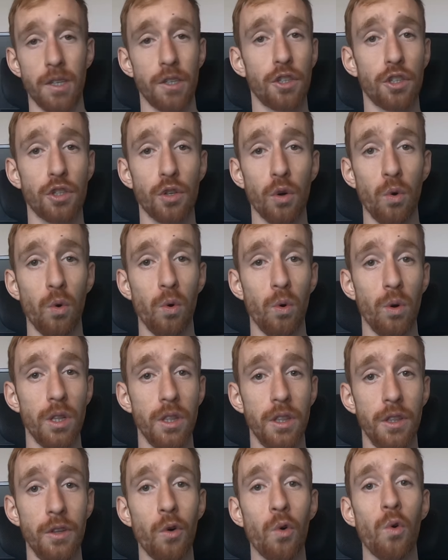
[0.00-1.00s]
So
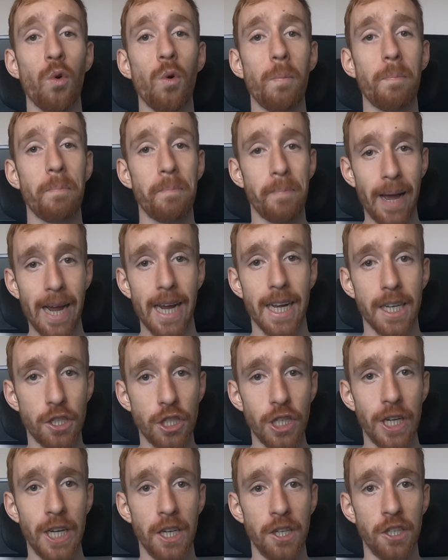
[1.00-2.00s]
no big
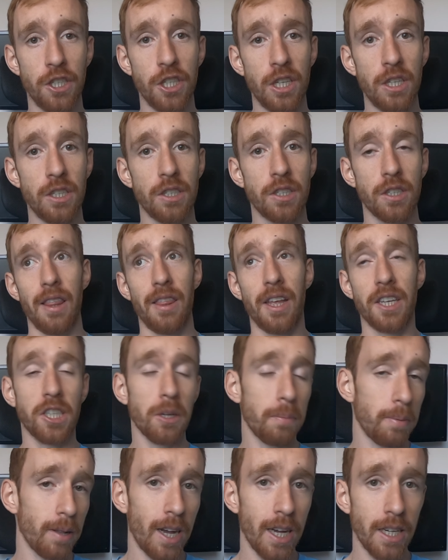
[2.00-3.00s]
changes. This
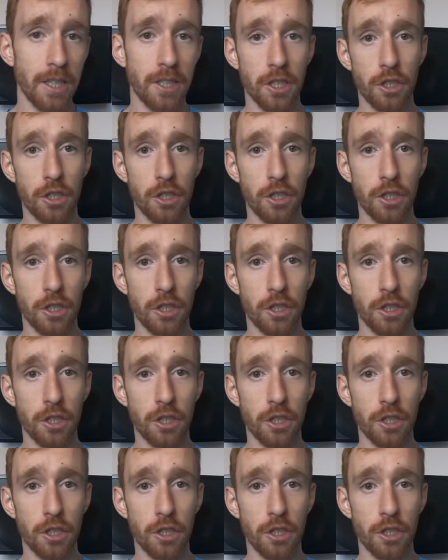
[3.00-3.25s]
applies to